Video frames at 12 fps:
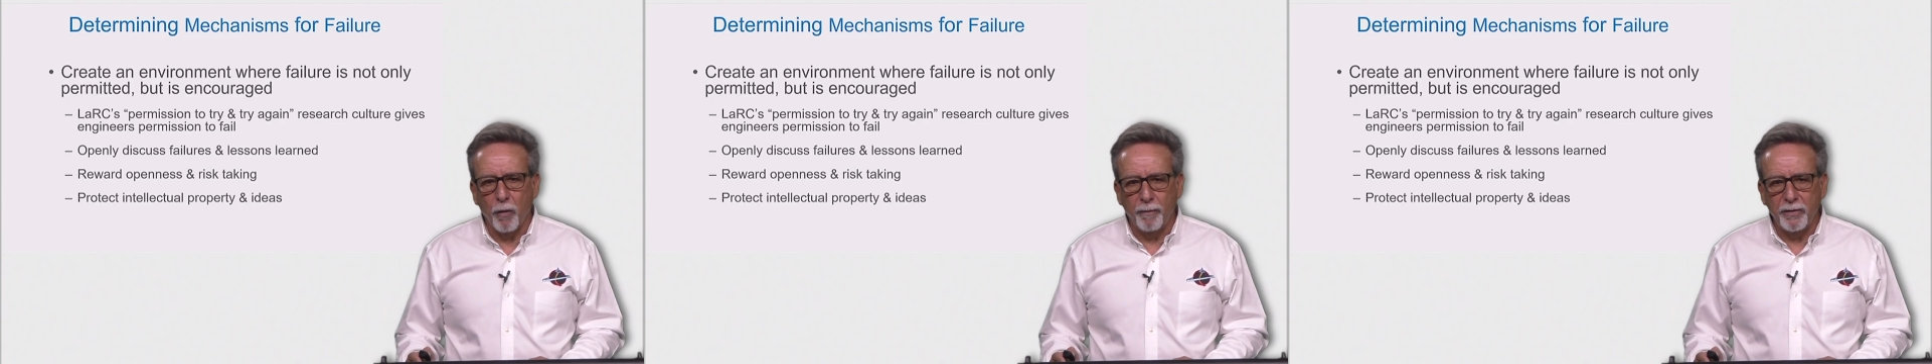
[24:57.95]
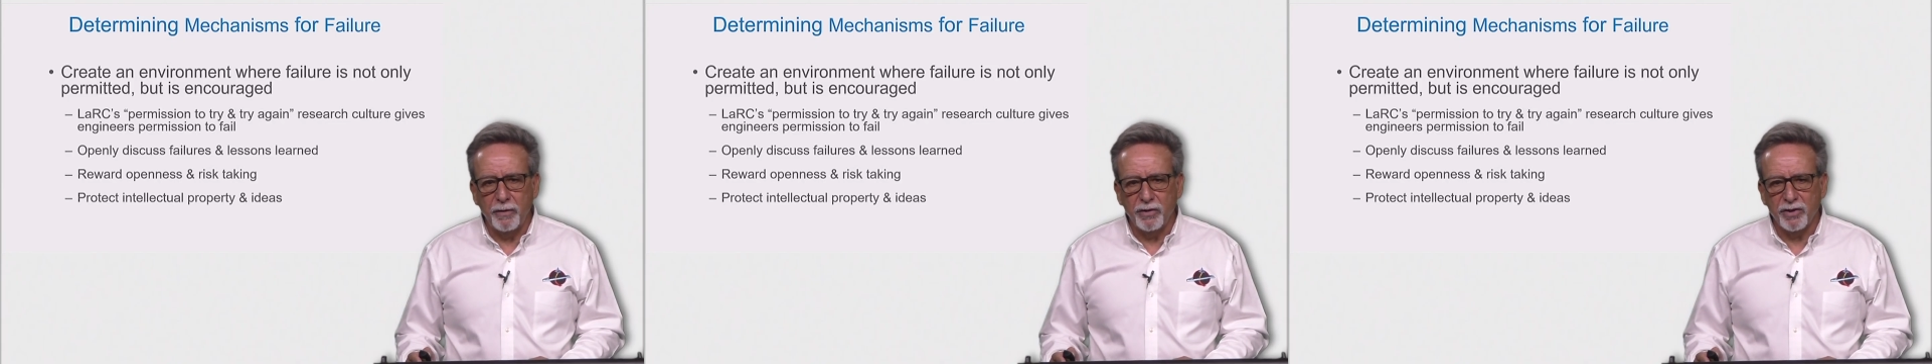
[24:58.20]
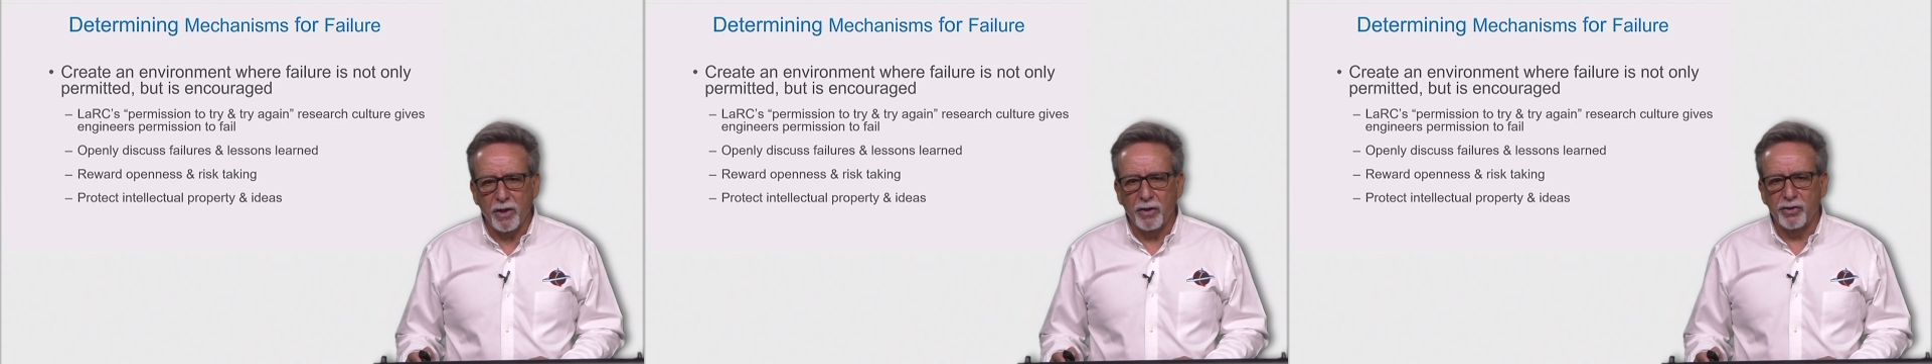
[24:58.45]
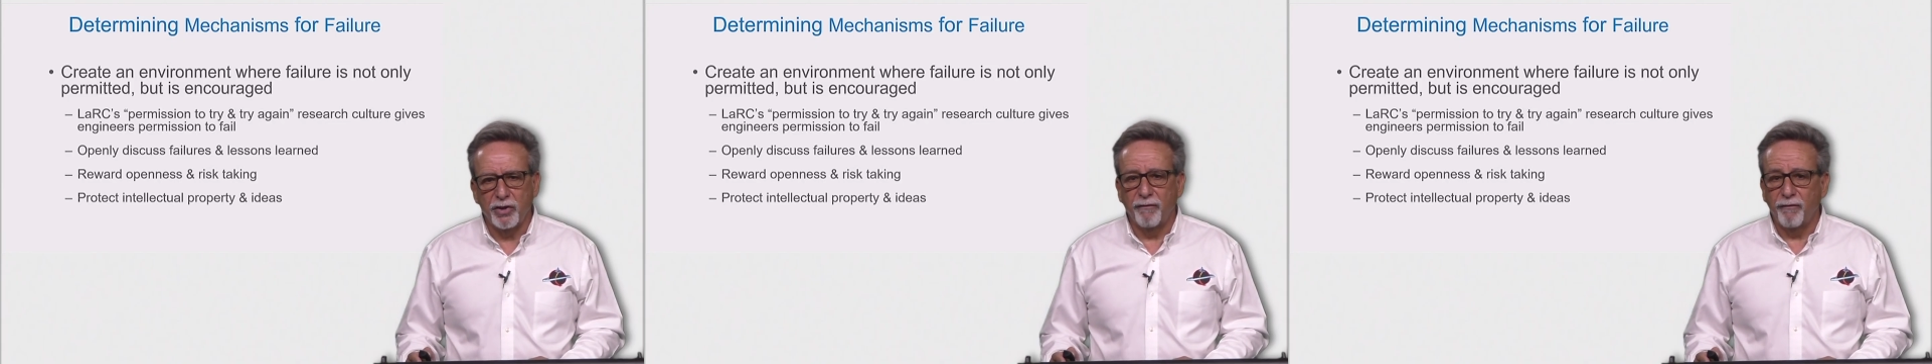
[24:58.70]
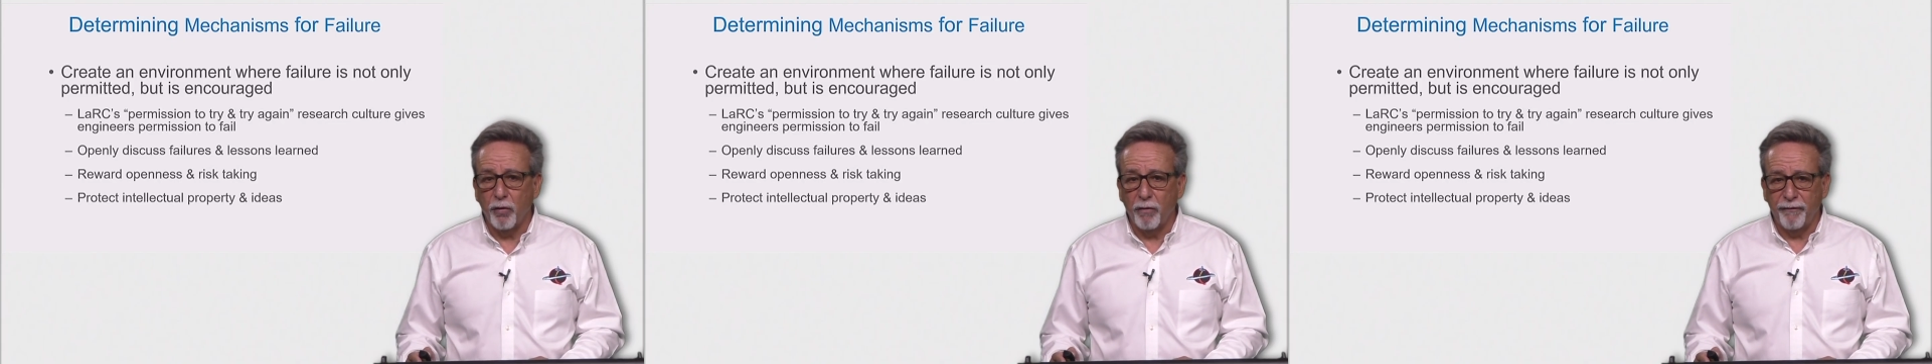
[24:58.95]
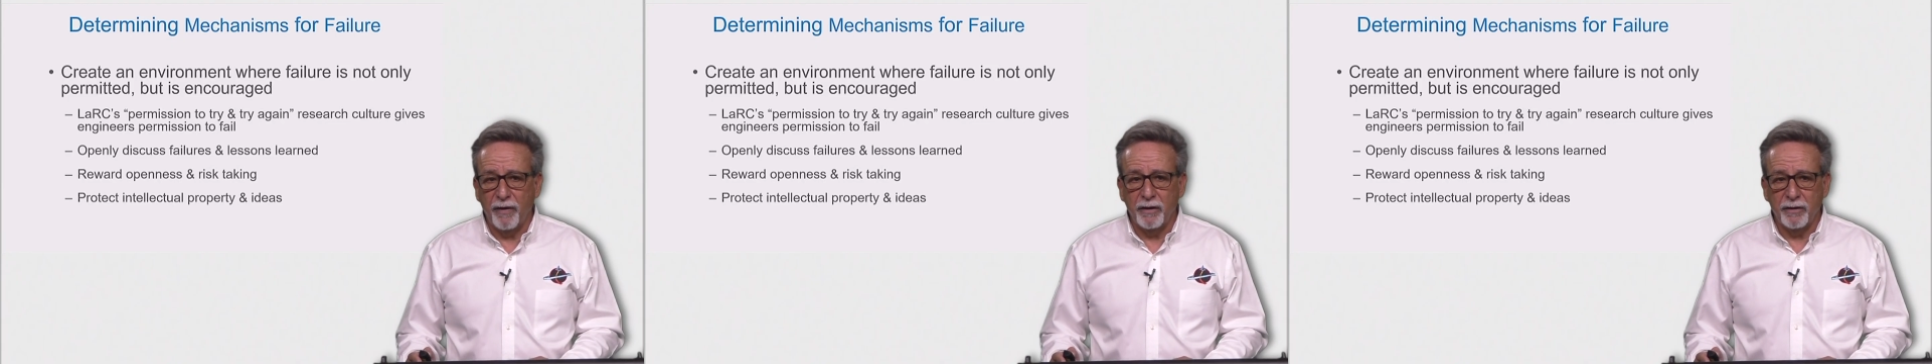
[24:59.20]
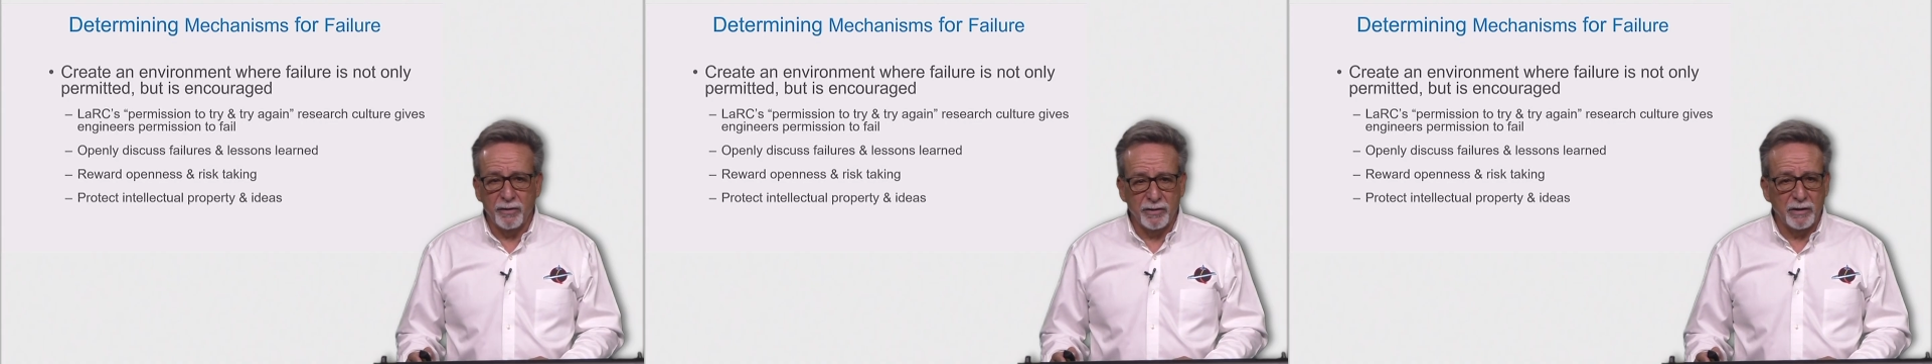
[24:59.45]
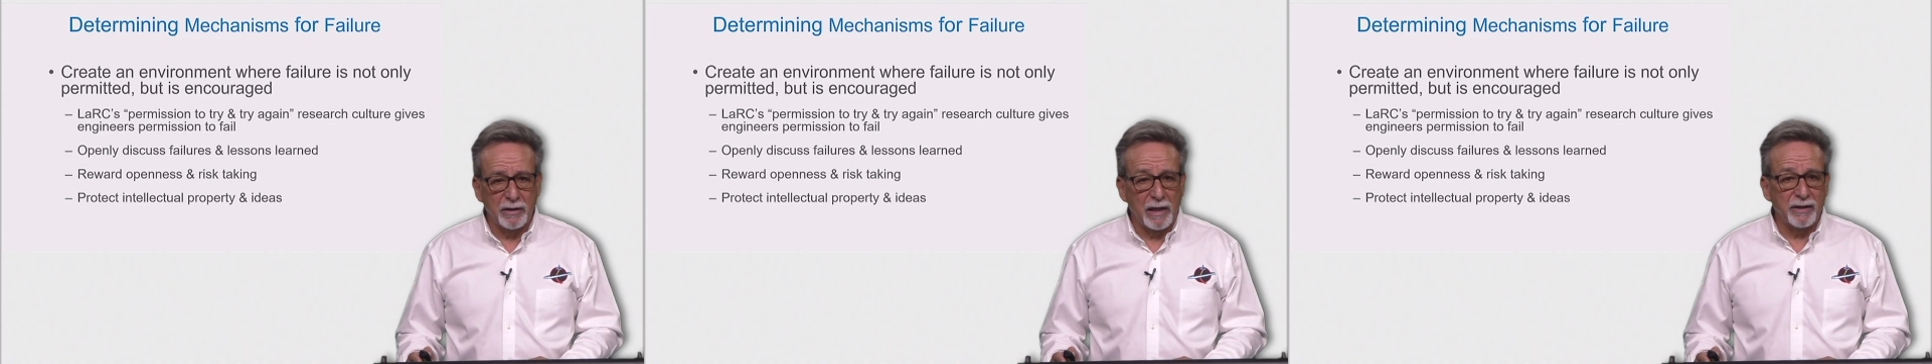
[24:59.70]
open discussion of all
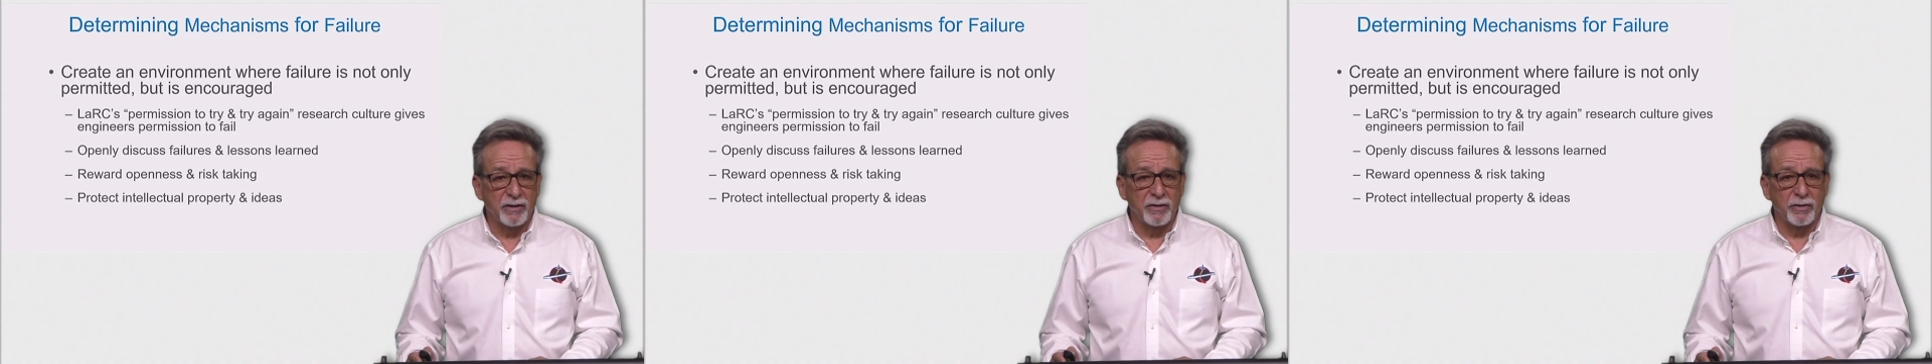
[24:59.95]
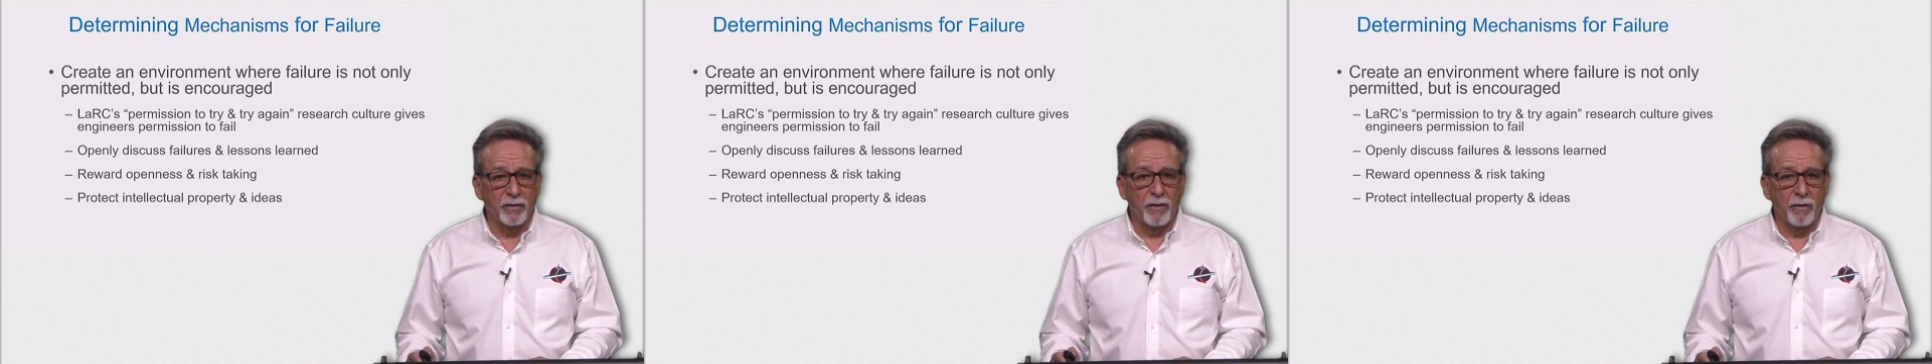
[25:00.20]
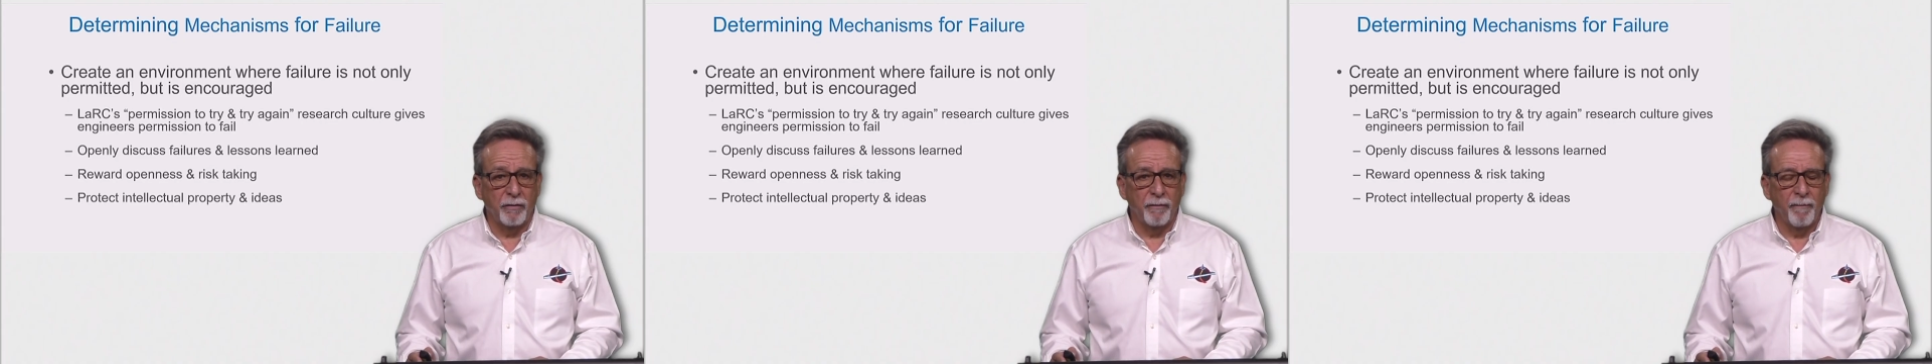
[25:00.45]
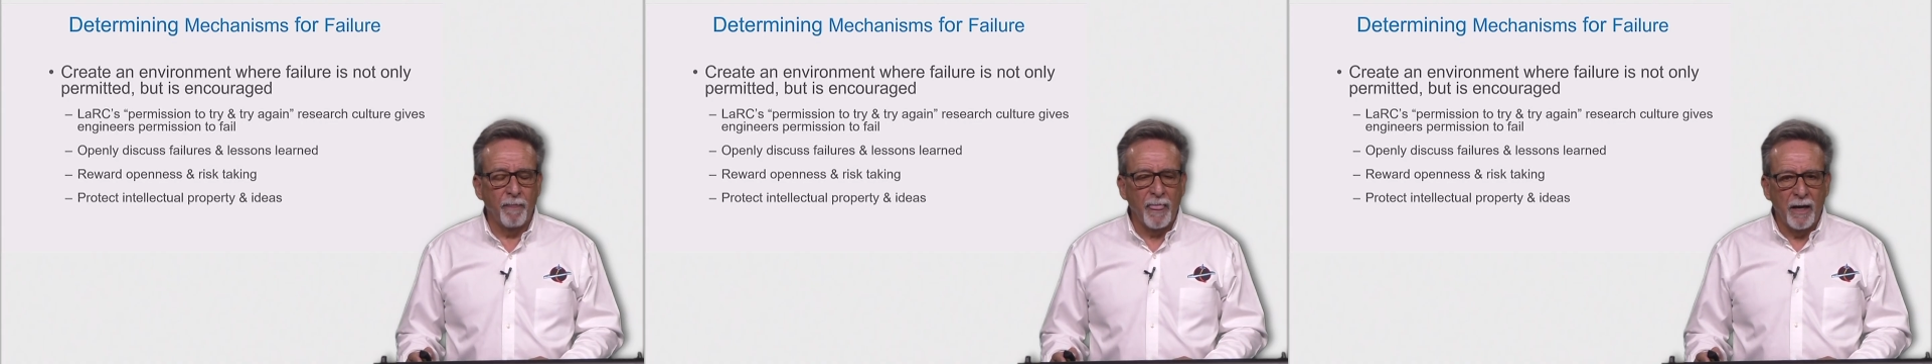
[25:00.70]
failures and lessons learned.